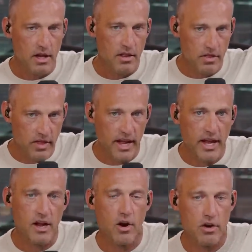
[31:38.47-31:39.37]

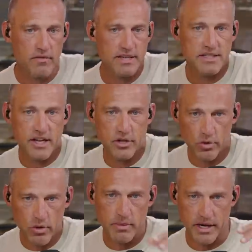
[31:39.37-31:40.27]
They are investing
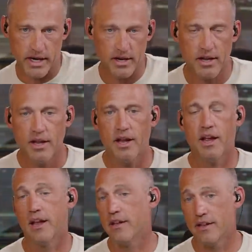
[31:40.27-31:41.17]
your money,
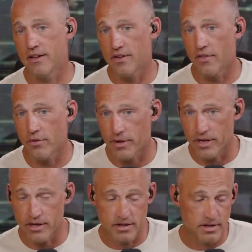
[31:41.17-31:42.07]
and it's not their
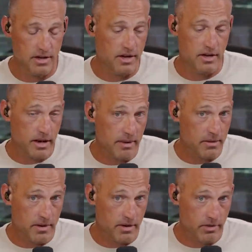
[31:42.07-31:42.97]
money, and they make
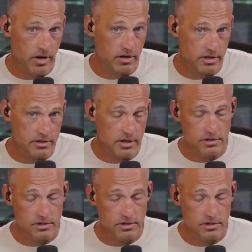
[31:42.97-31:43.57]
money regardless.